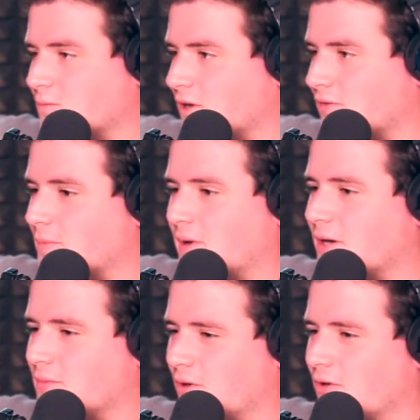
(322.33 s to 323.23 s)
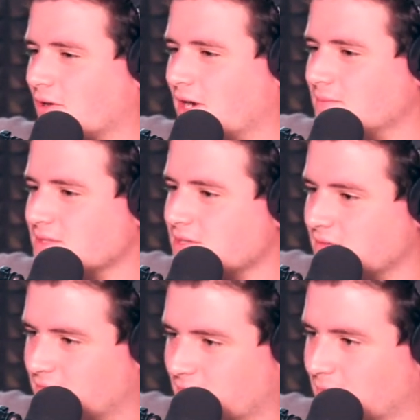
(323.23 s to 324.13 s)
one of our better
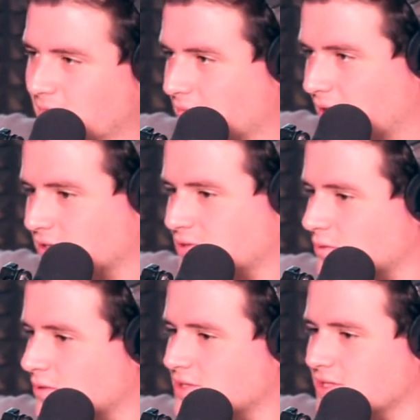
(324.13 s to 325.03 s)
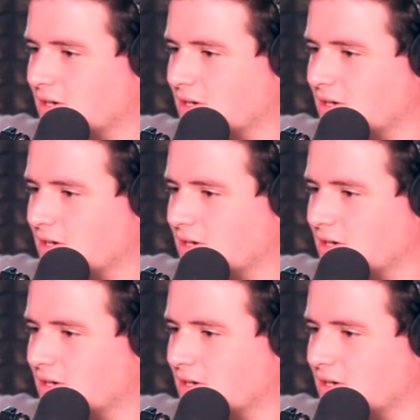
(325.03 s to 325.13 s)
programs from our school,